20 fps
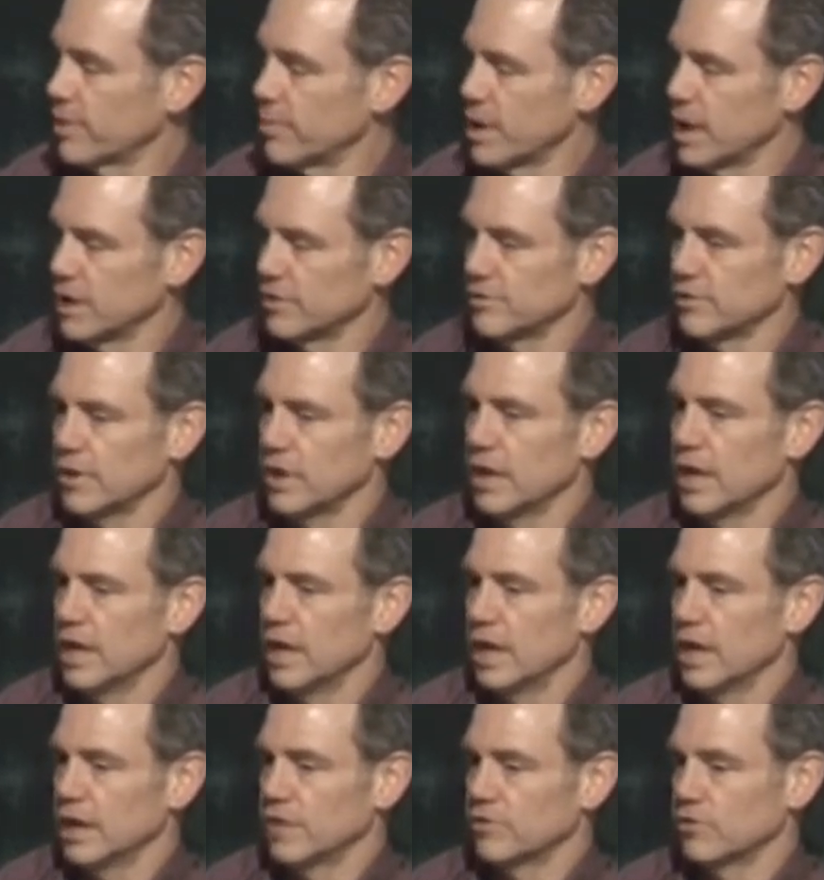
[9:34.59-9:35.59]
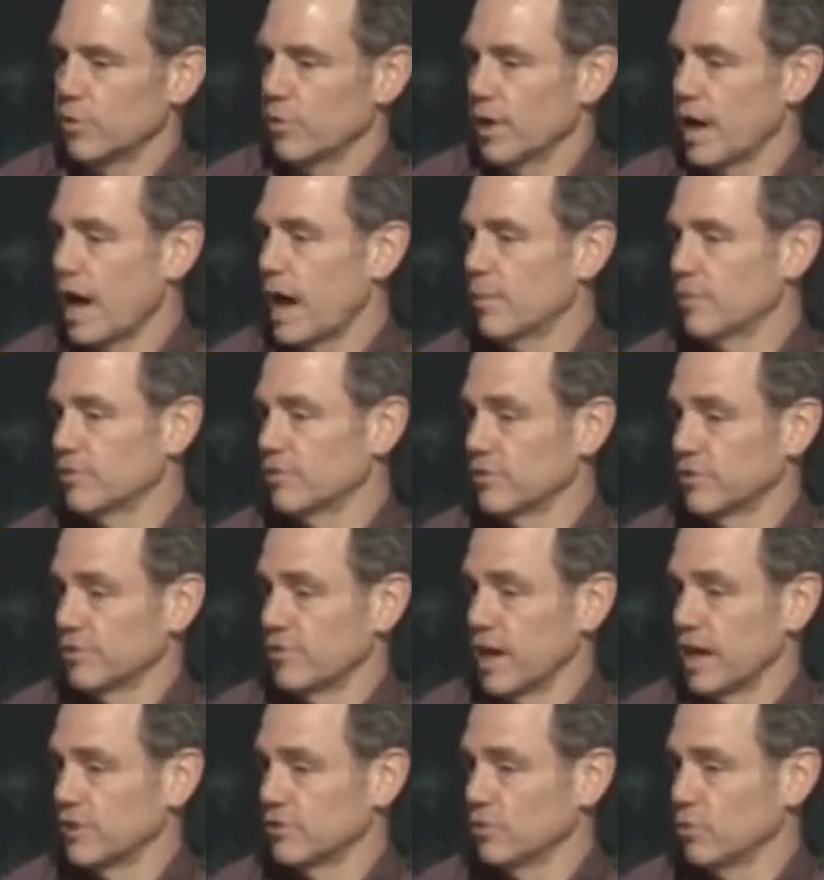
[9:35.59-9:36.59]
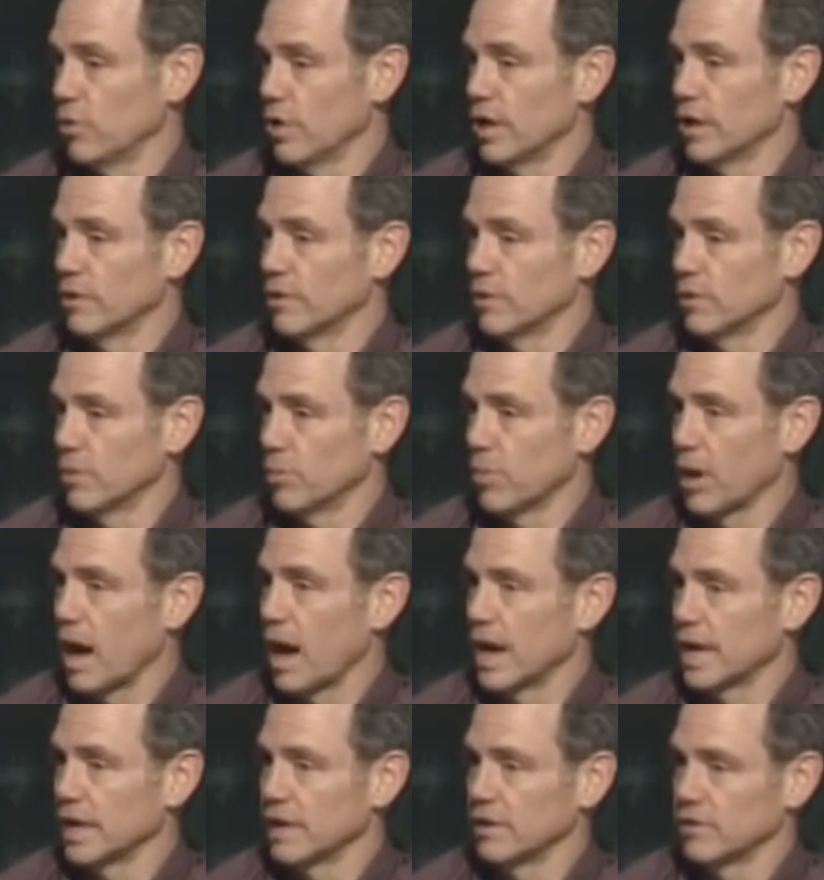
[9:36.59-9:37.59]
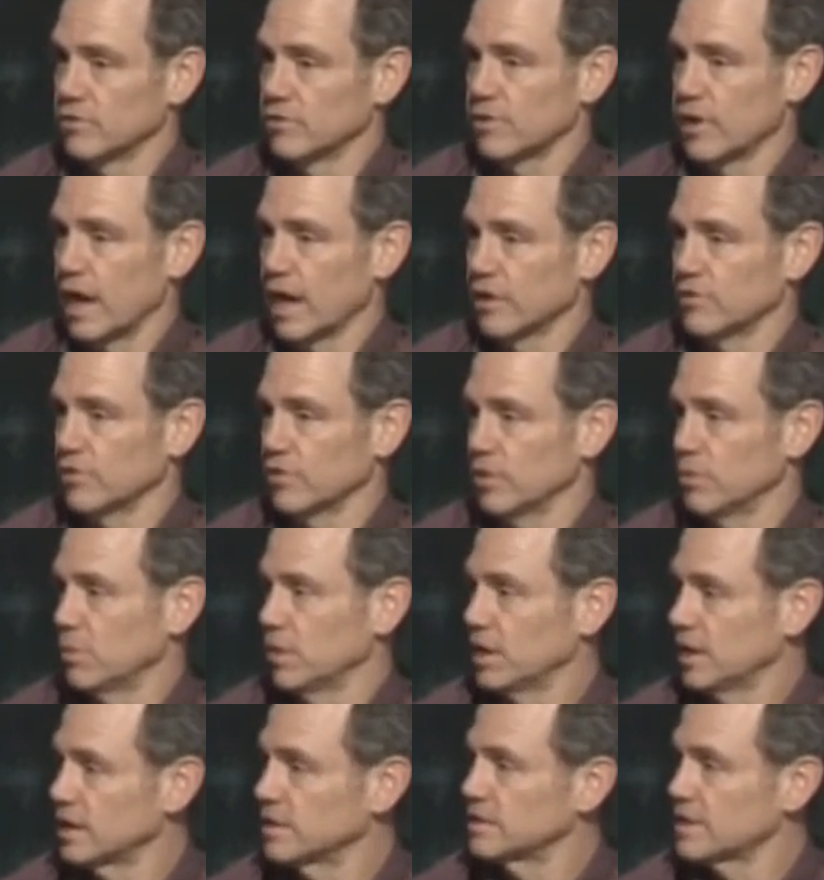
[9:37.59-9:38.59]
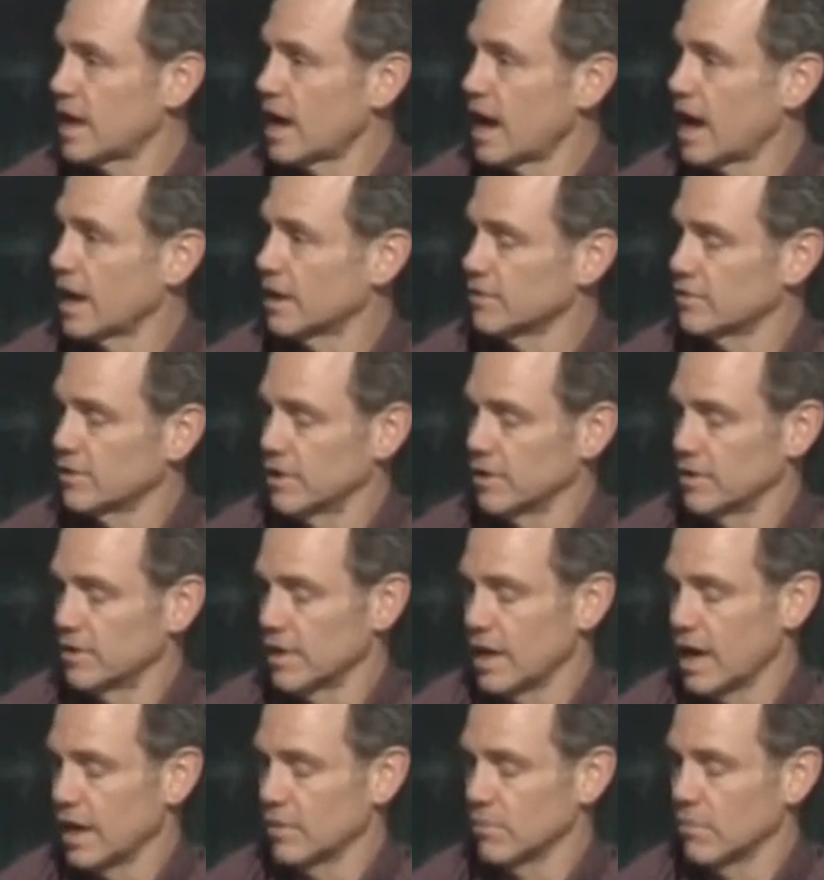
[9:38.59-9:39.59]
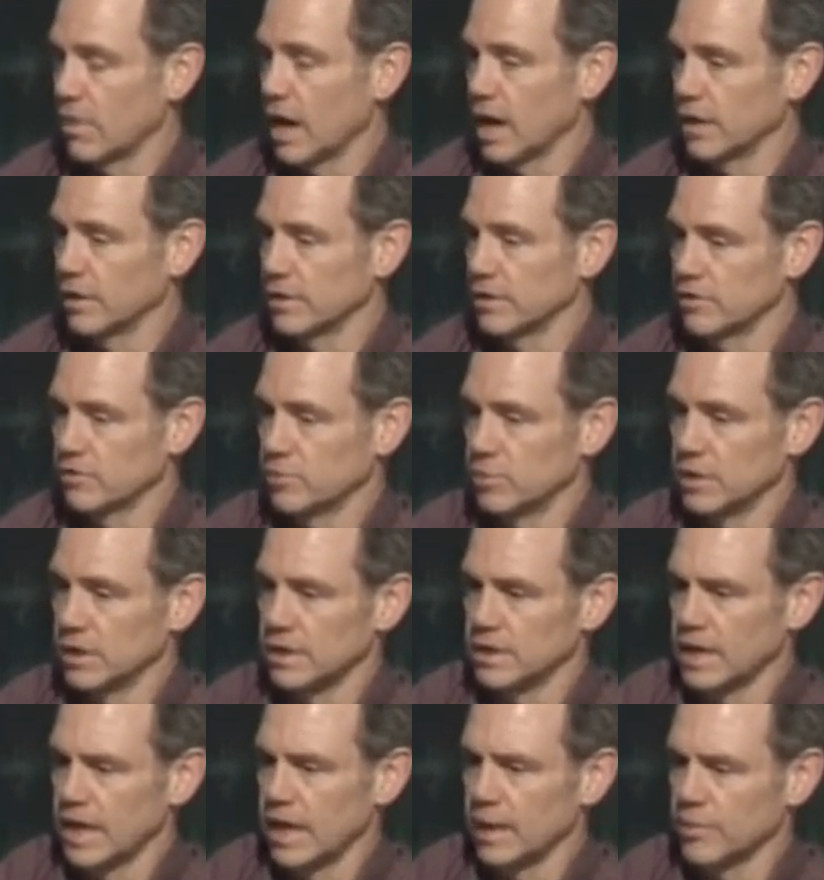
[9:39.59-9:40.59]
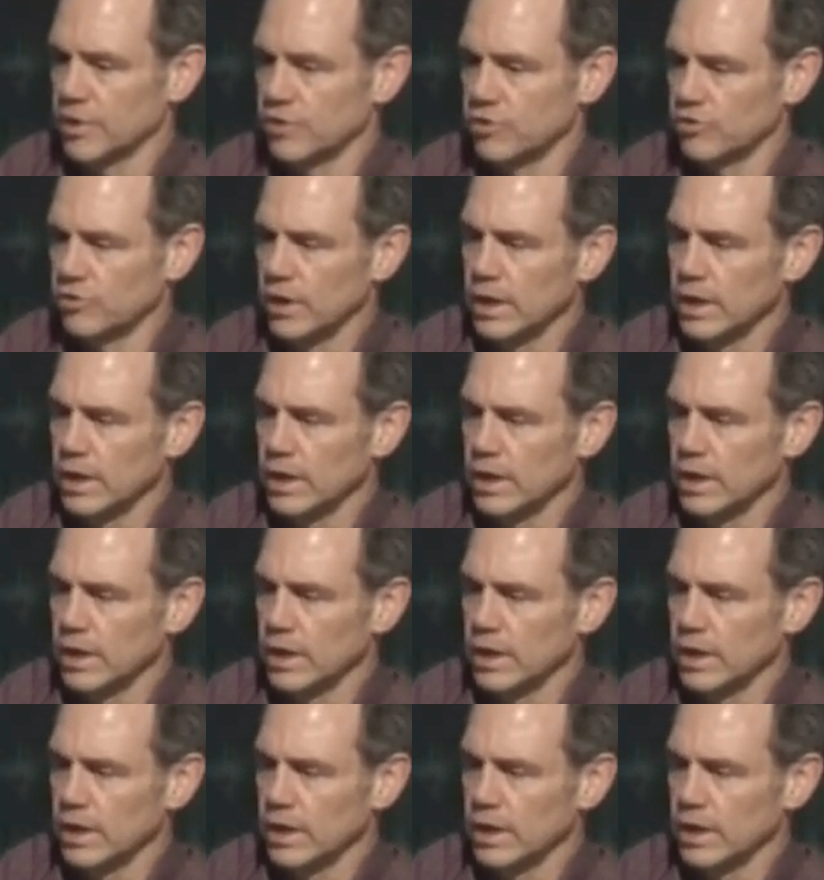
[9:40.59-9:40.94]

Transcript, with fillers: Mm-hmm. And so what happens is that's when the body is actually being attacked and that myelin is being damaged.